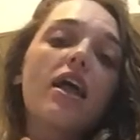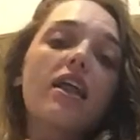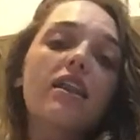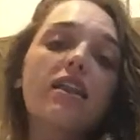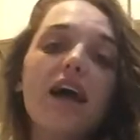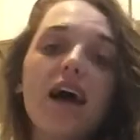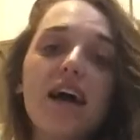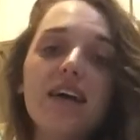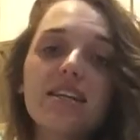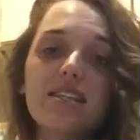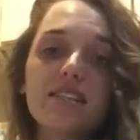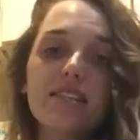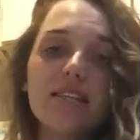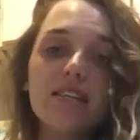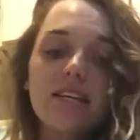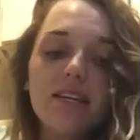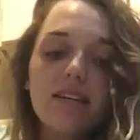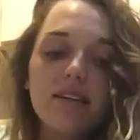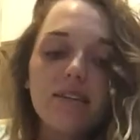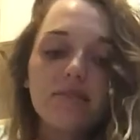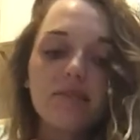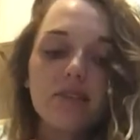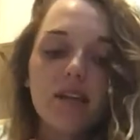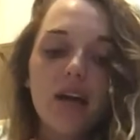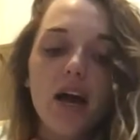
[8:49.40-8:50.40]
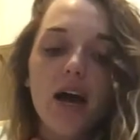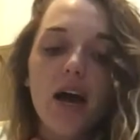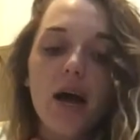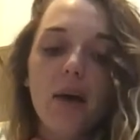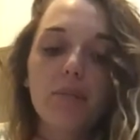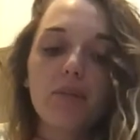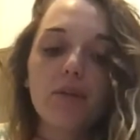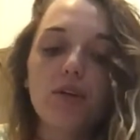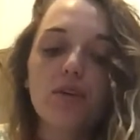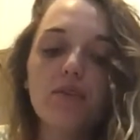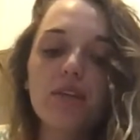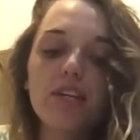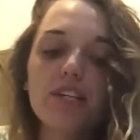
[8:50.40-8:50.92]
Lastly,
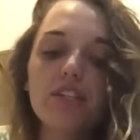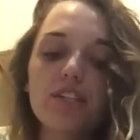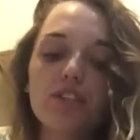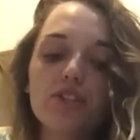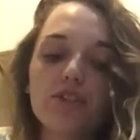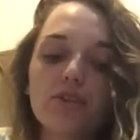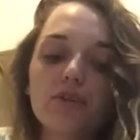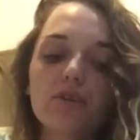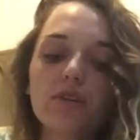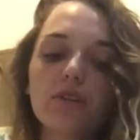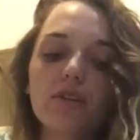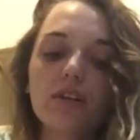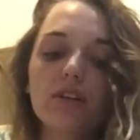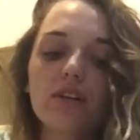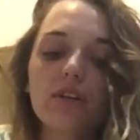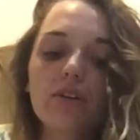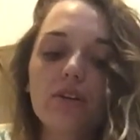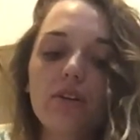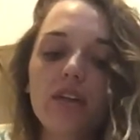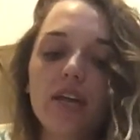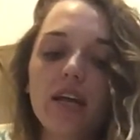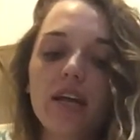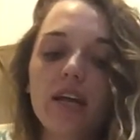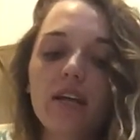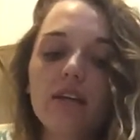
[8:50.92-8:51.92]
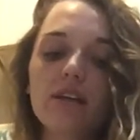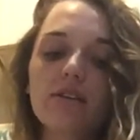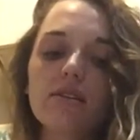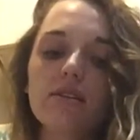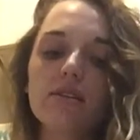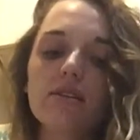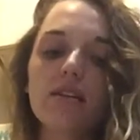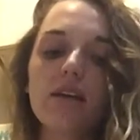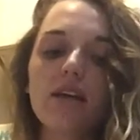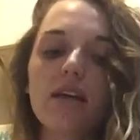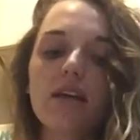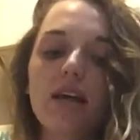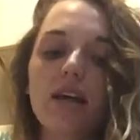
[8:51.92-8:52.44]
you need to do the little
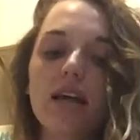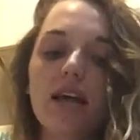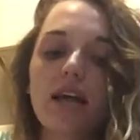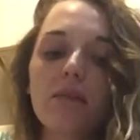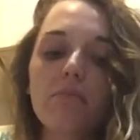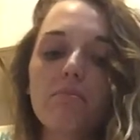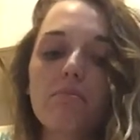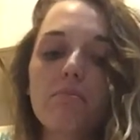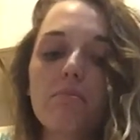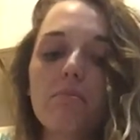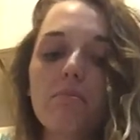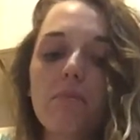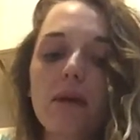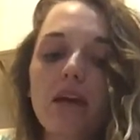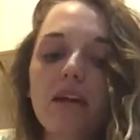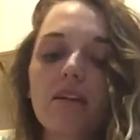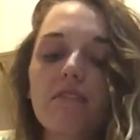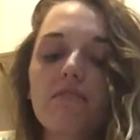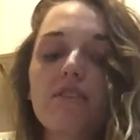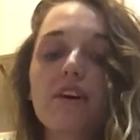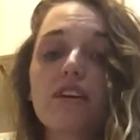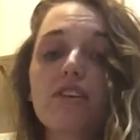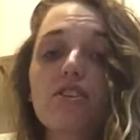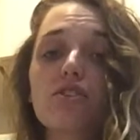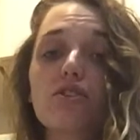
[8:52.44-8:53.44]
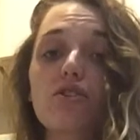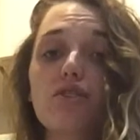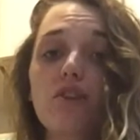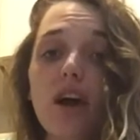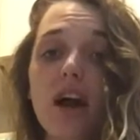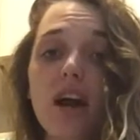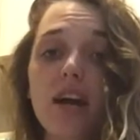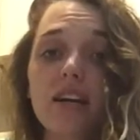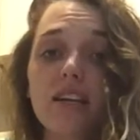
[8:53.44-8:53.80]
things and manifest